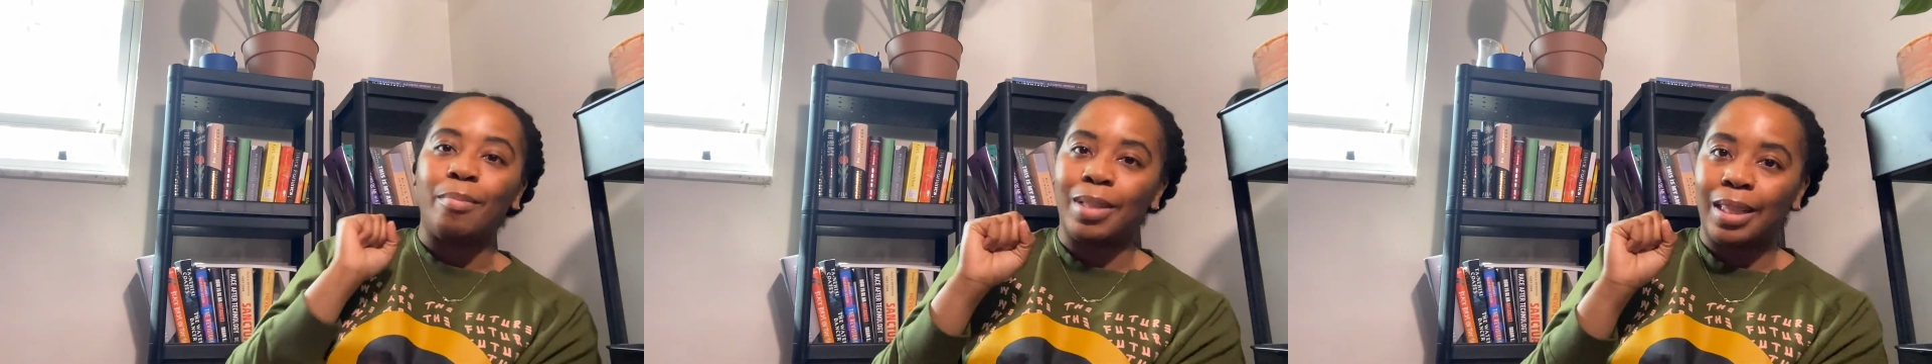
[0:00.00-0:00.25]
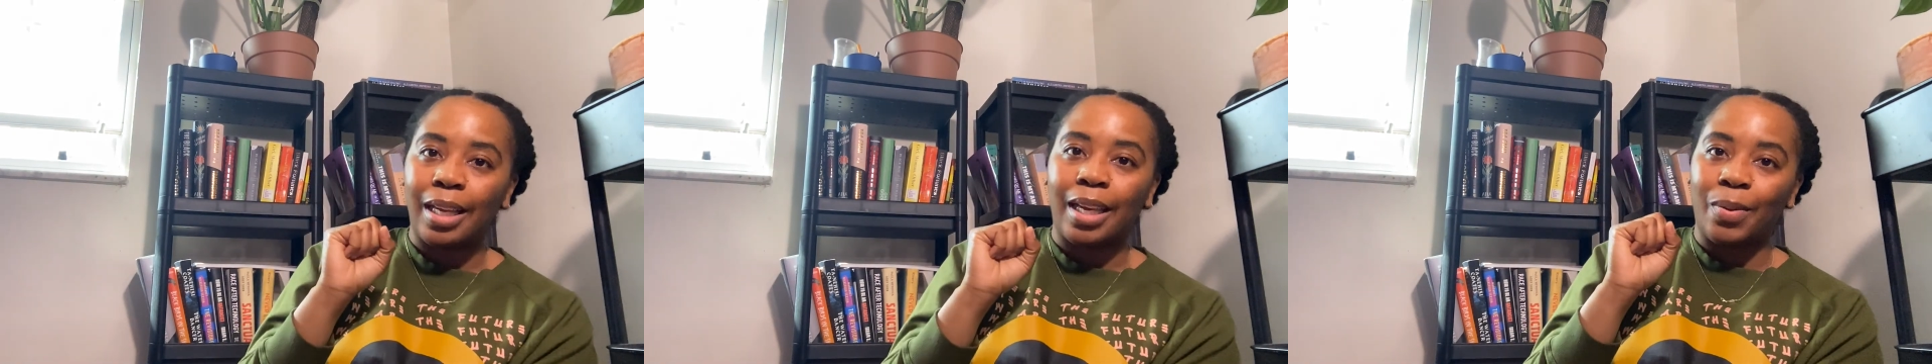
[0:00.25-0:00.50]

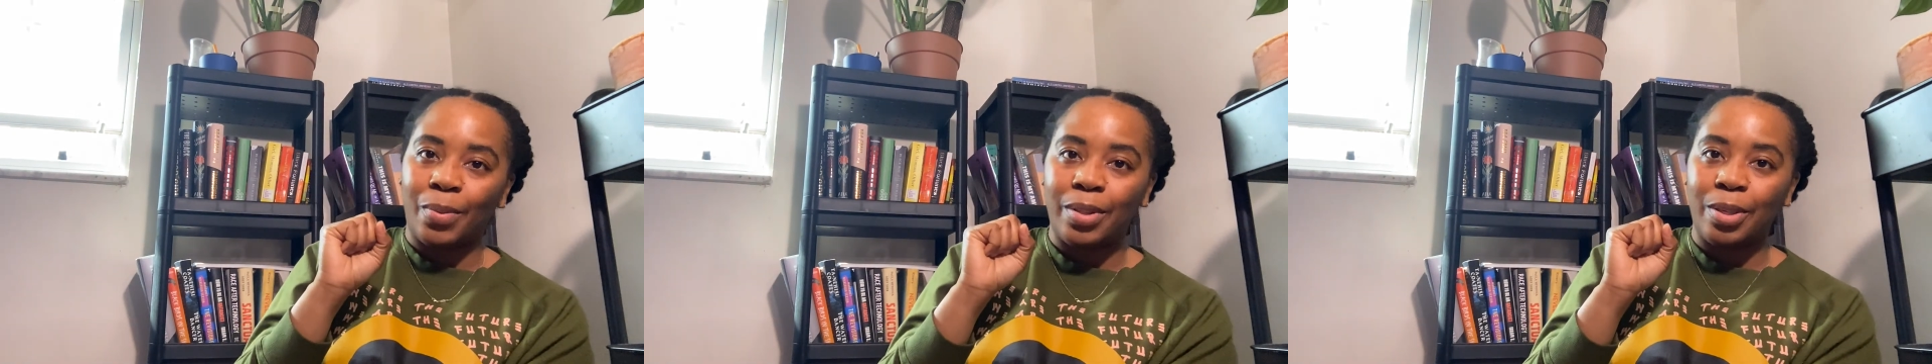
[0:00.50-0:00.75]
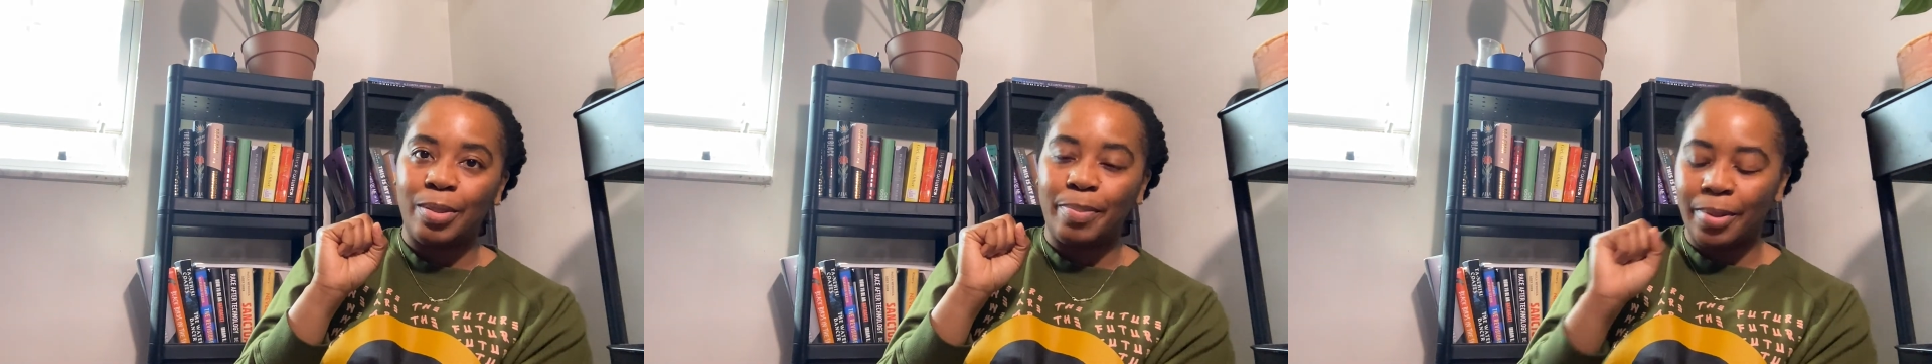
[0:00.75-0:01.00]
clicking on
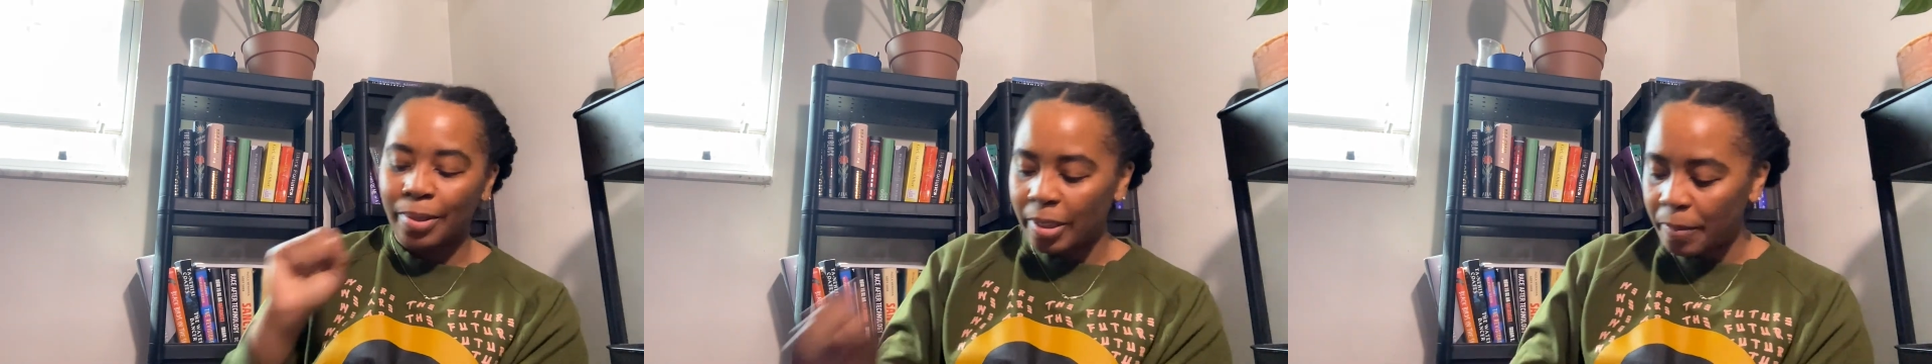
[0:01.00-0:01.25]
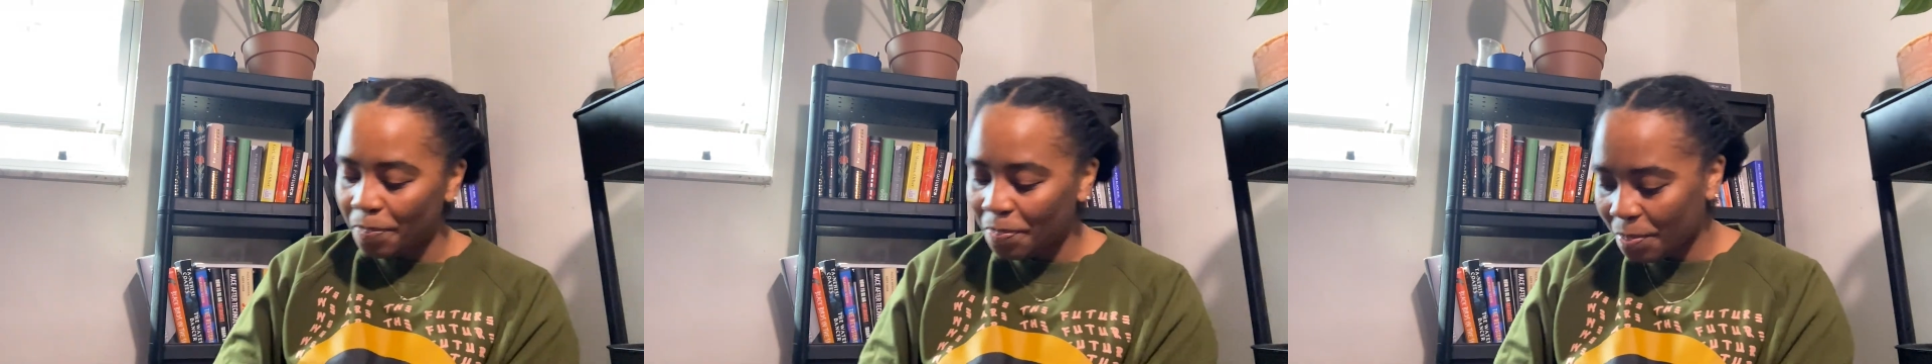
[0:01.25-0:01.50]
those books.
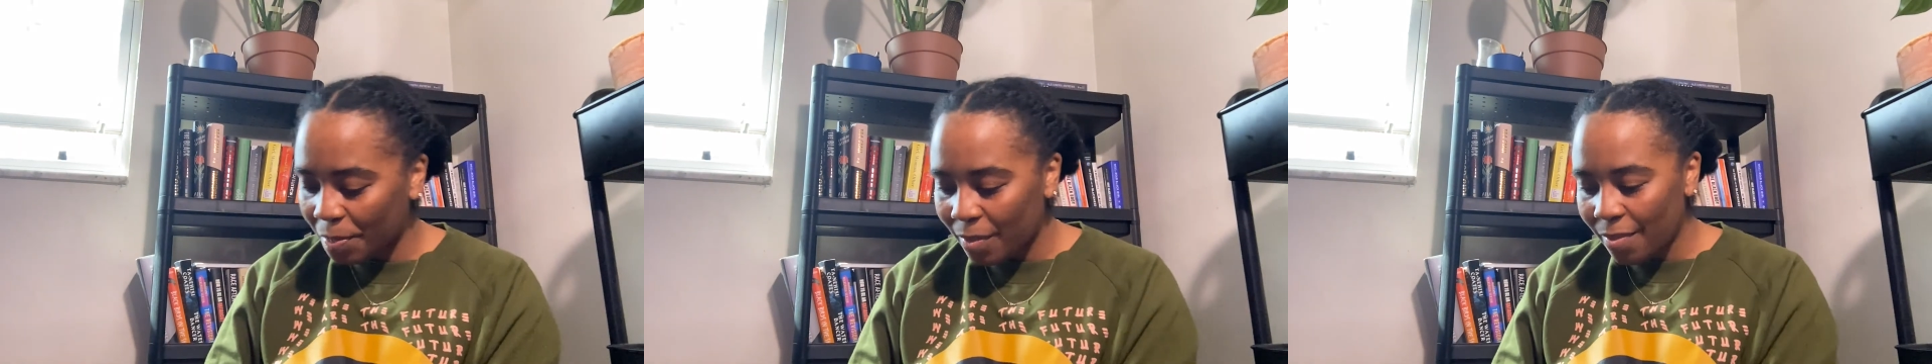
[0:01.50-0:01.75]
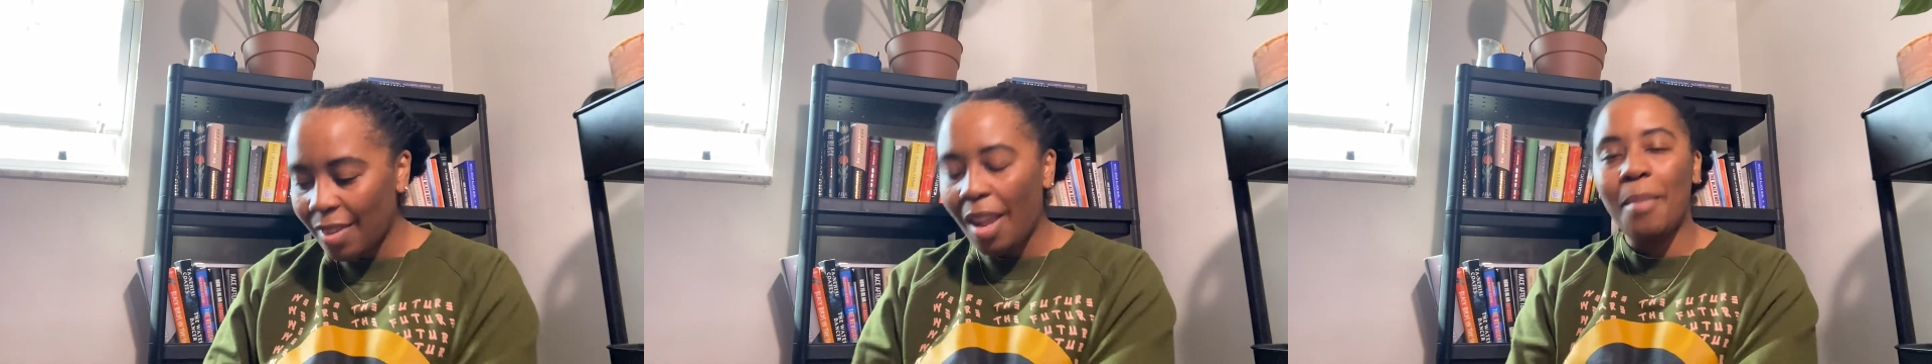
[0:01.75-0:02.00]

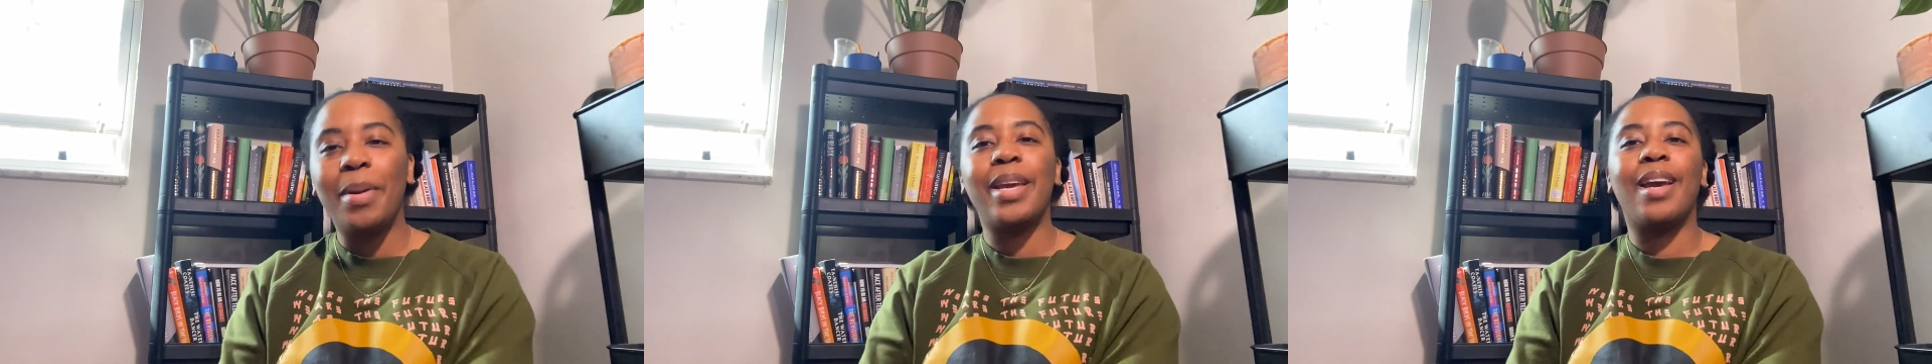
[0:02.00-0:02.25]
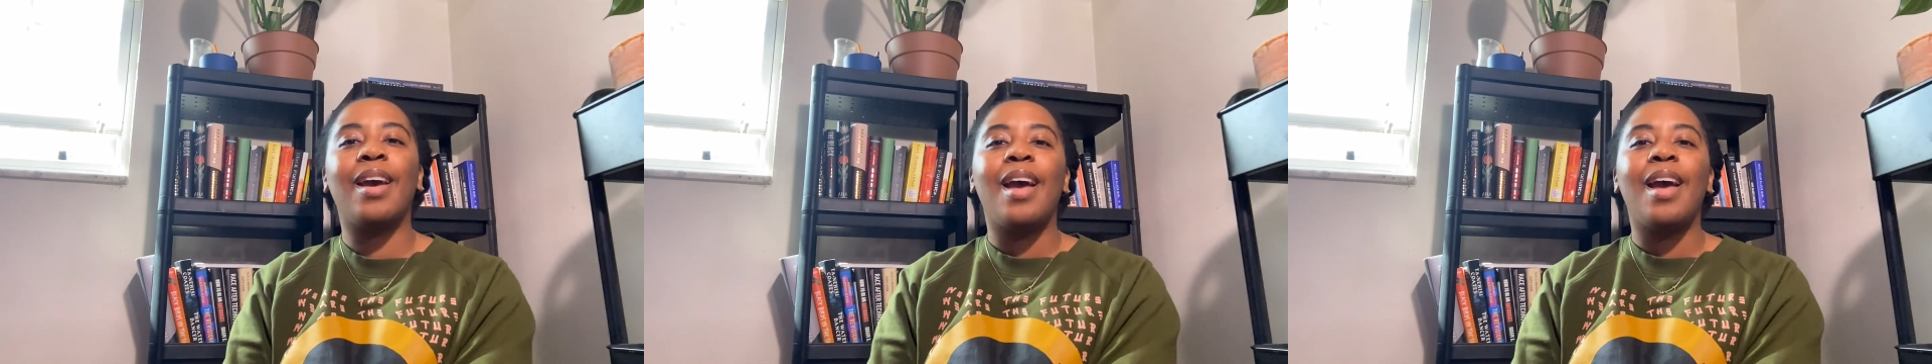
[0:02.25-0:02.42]
But yeah,